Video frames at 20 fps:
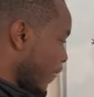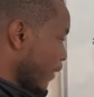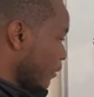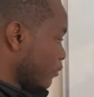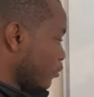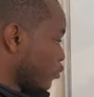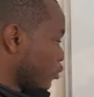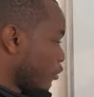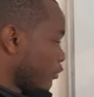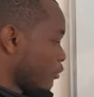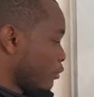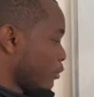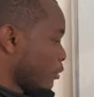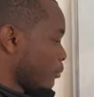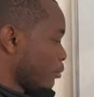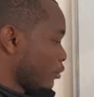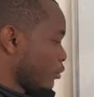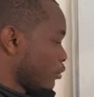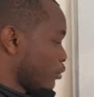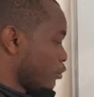So if we
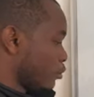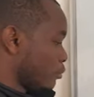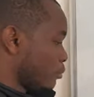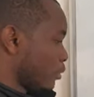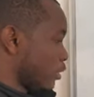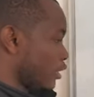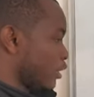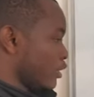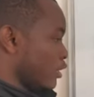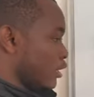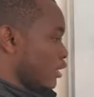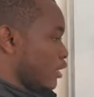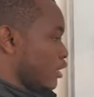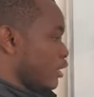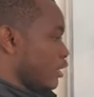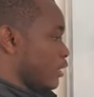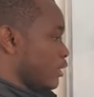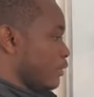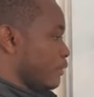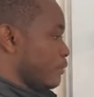put 2b
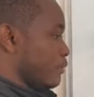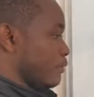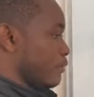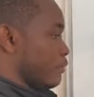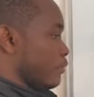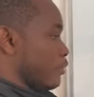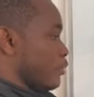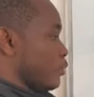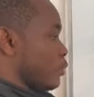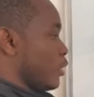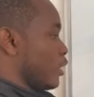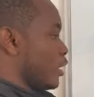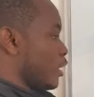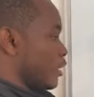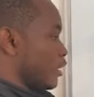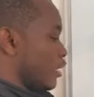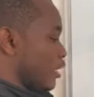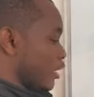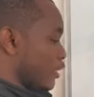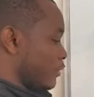here, we get
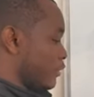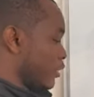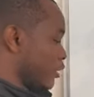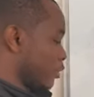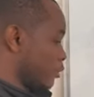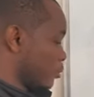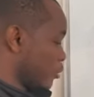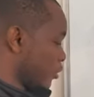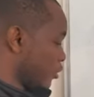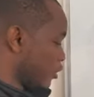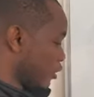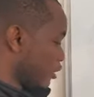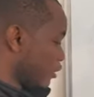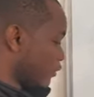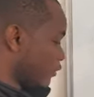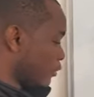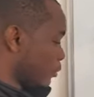the left expression, and if you